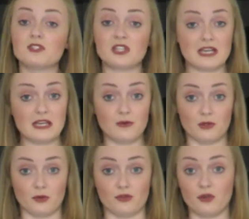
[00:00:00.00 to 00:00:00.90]

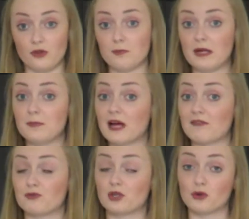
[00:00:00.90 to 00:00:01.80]
materials other people
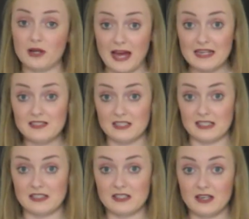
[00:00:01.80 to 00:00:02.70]
have
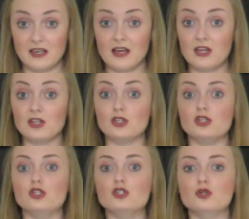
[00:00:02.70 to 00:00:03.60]
created,
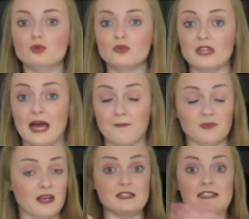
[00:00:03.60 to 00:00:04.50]
use them.
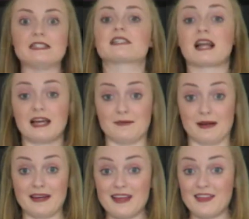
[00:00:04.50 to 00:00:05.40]

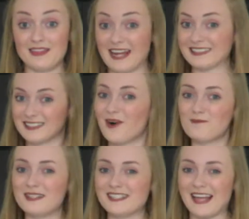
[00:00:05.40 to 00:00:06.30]
Disclaimer, that's
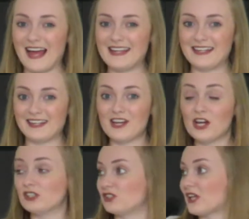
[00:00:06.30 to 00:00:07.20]
not me saying
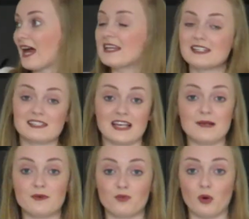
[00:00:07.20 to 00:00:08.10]
just take a
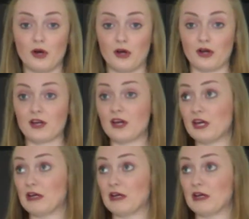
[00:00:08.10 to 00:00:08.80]
scheme of work,